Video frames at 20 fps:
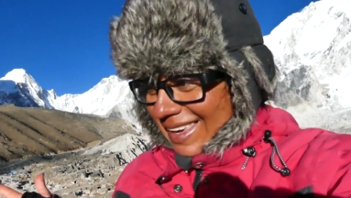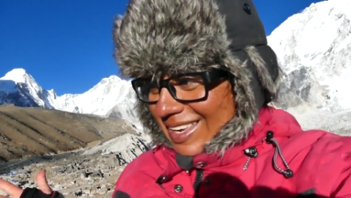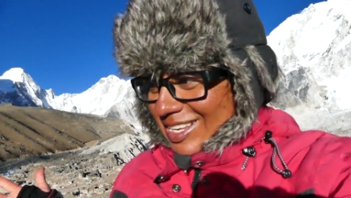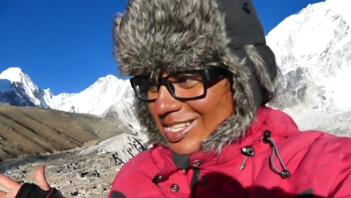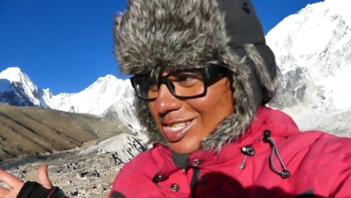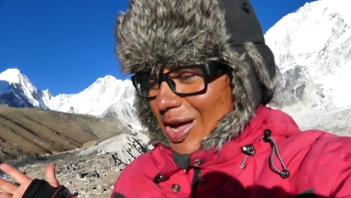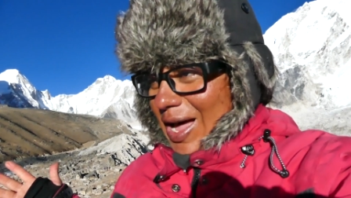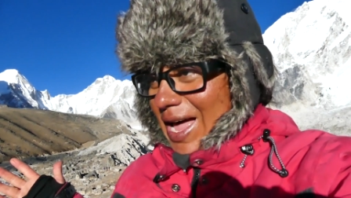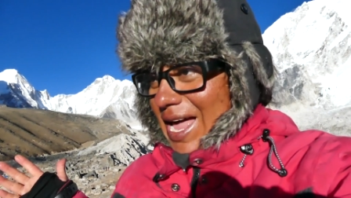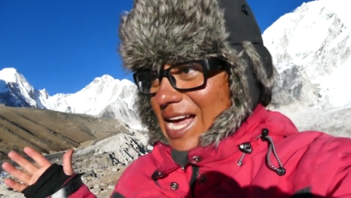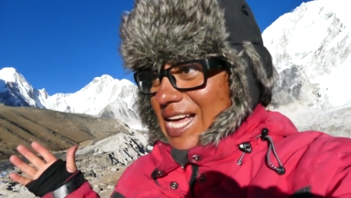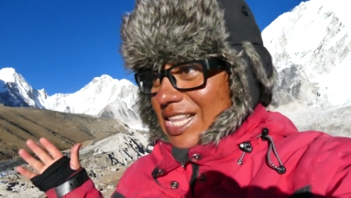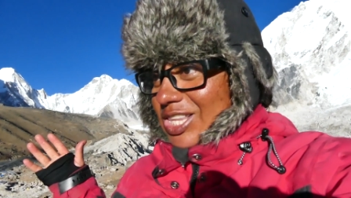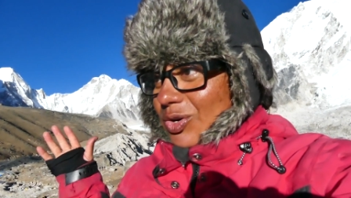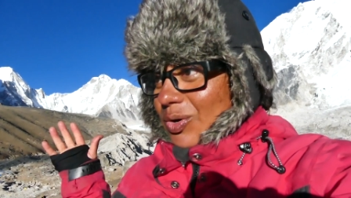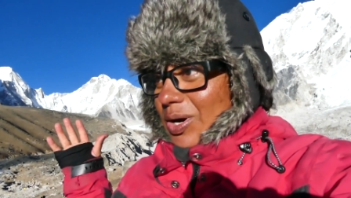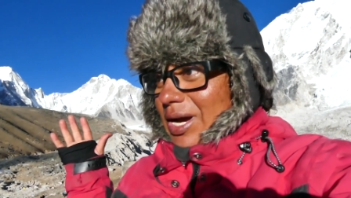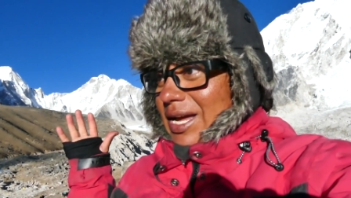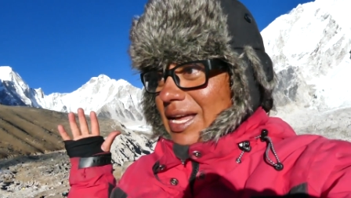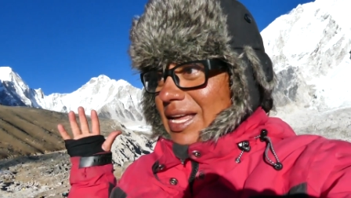So I had
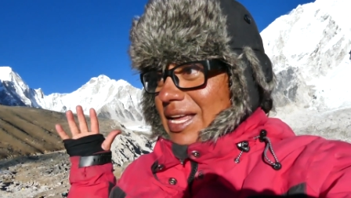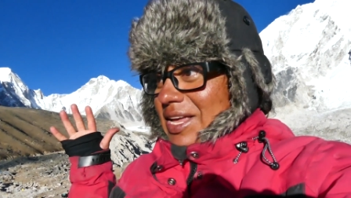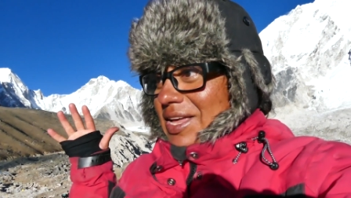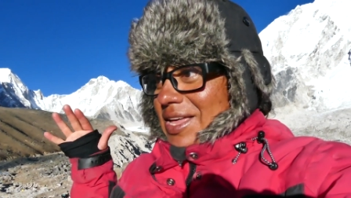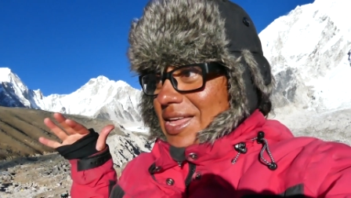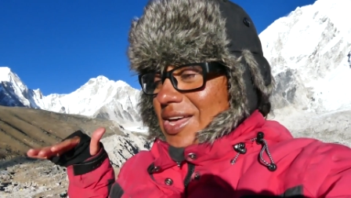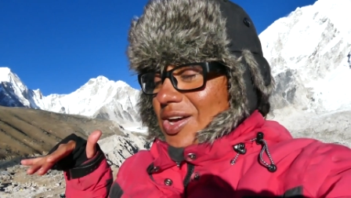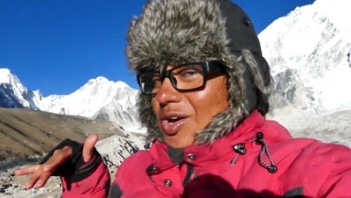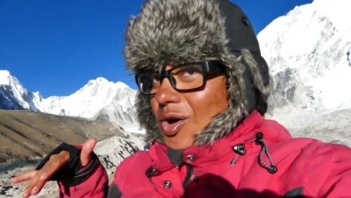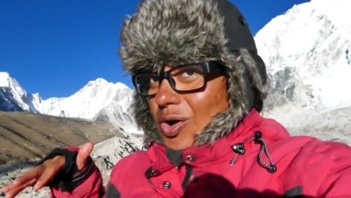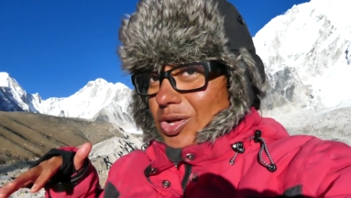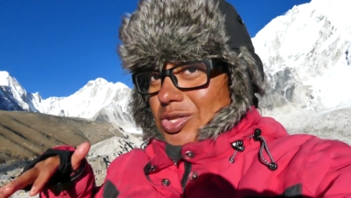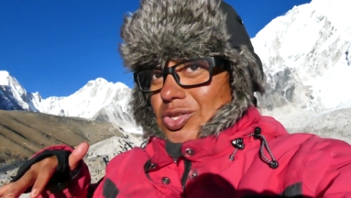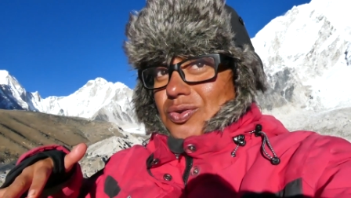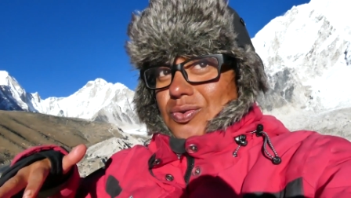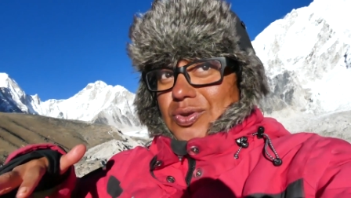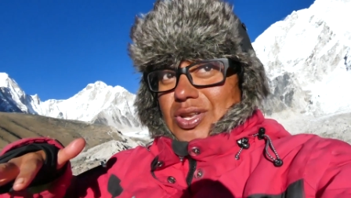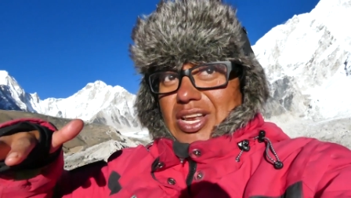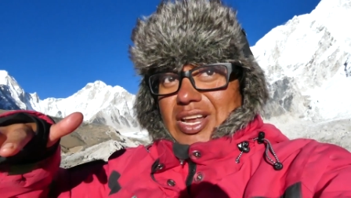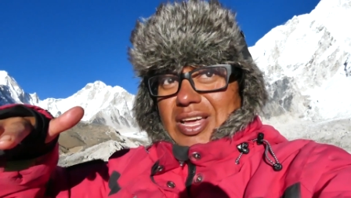to go
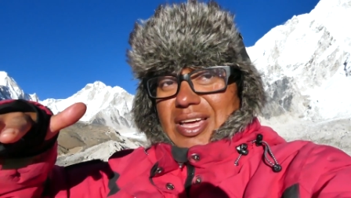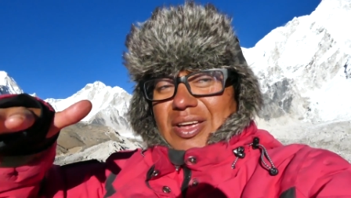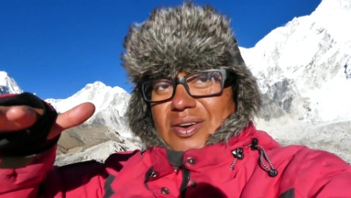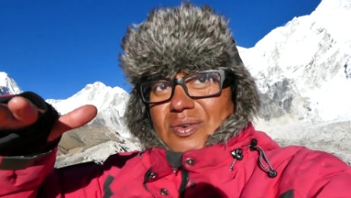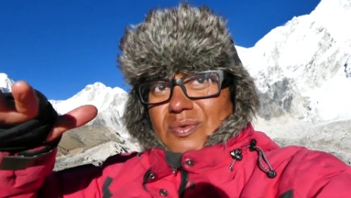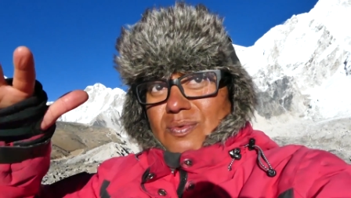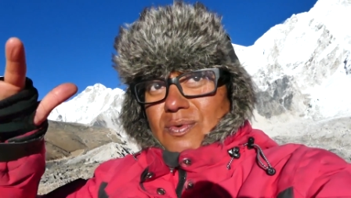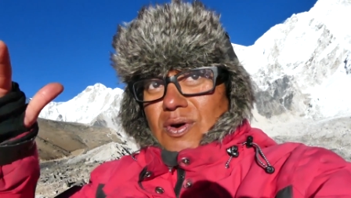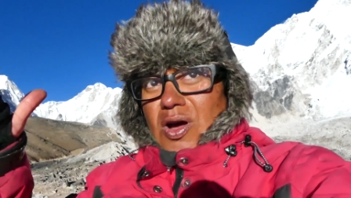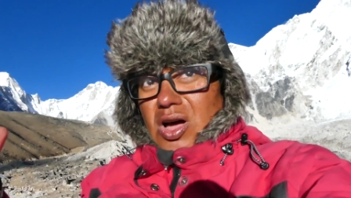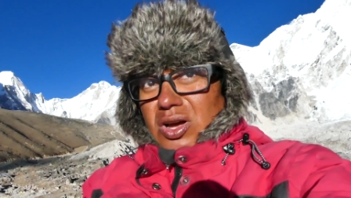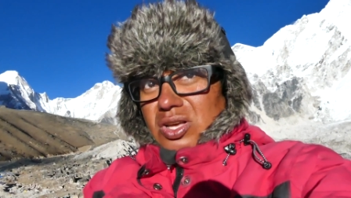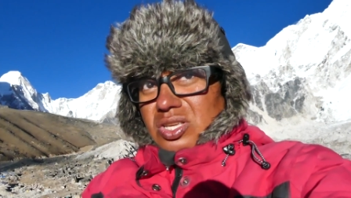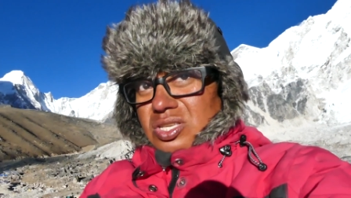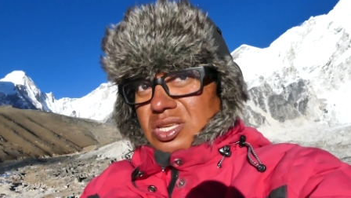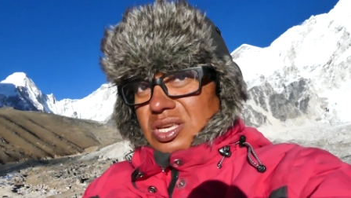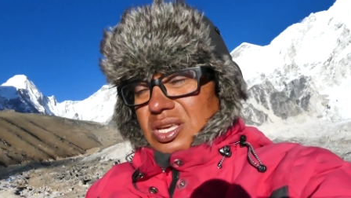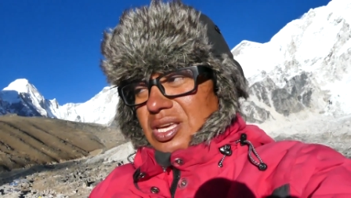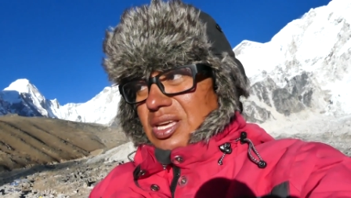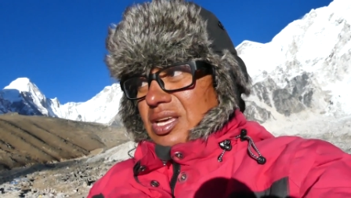through the
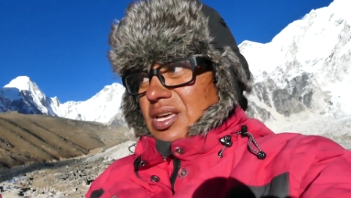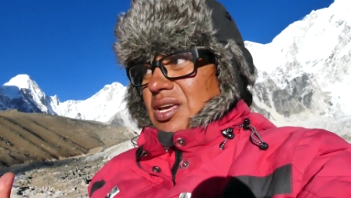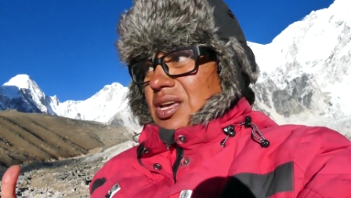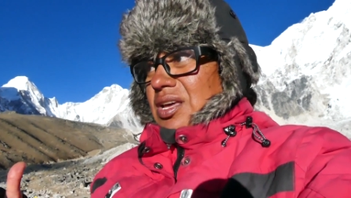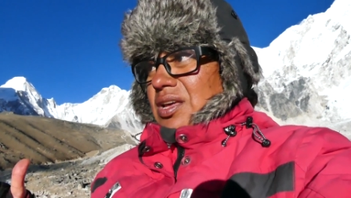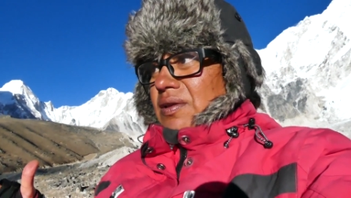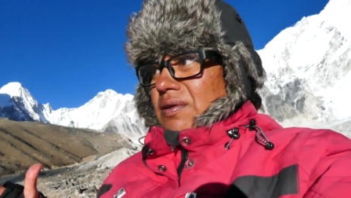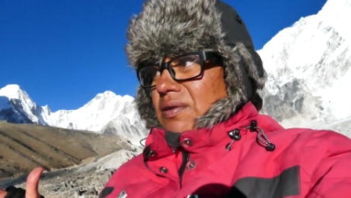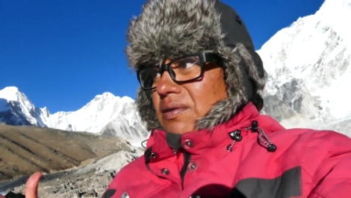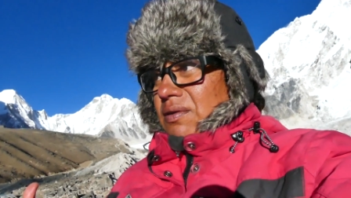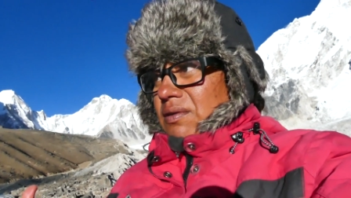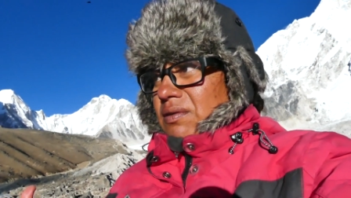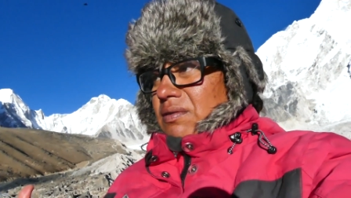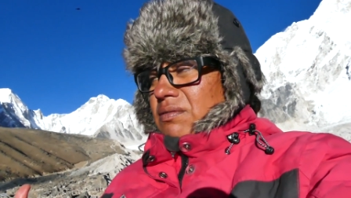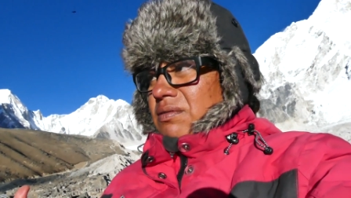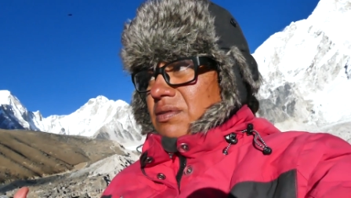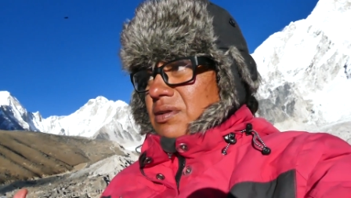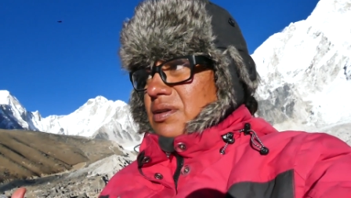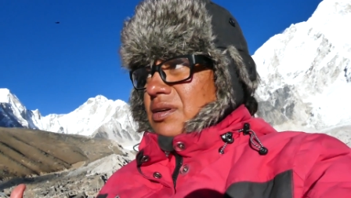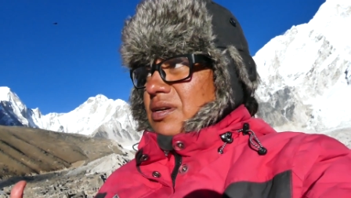rocks, you
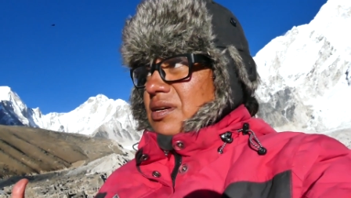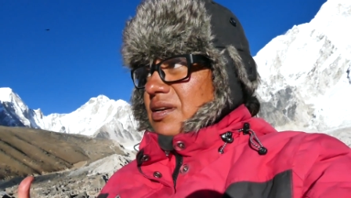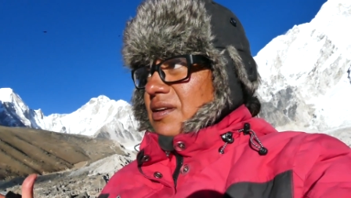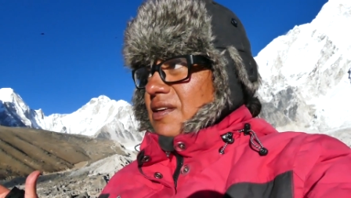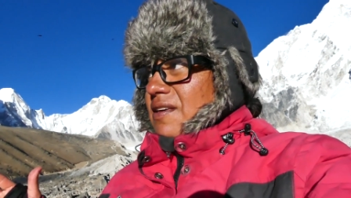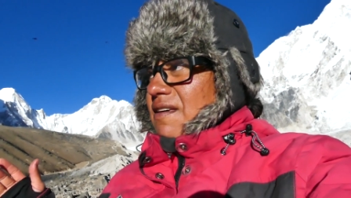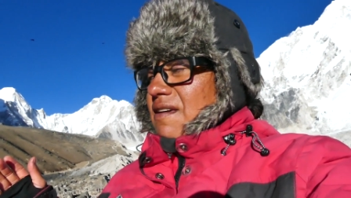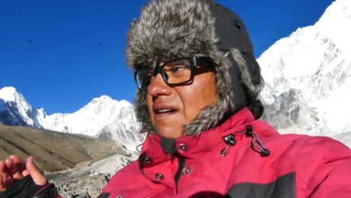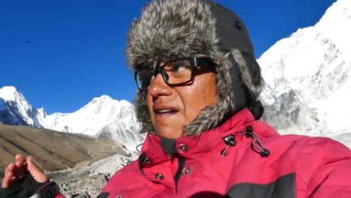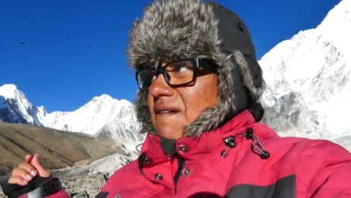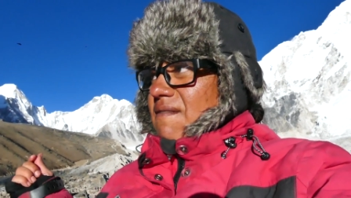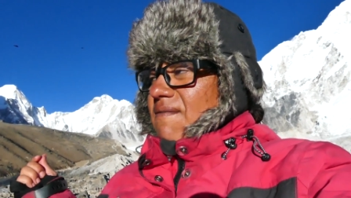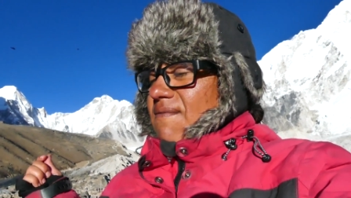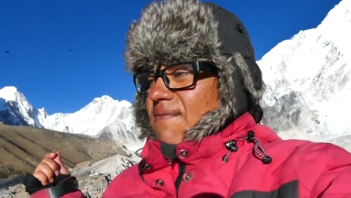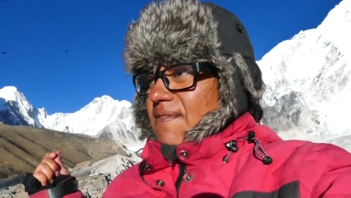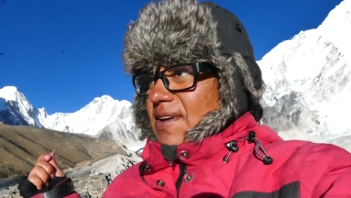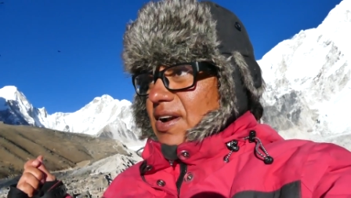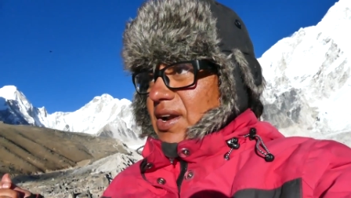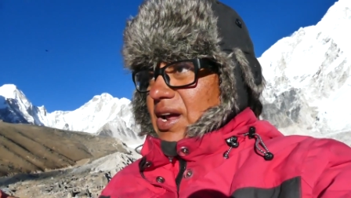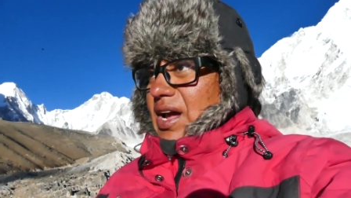know,
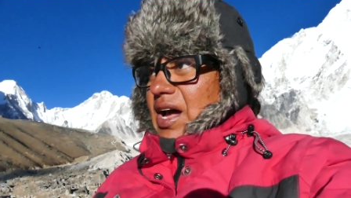very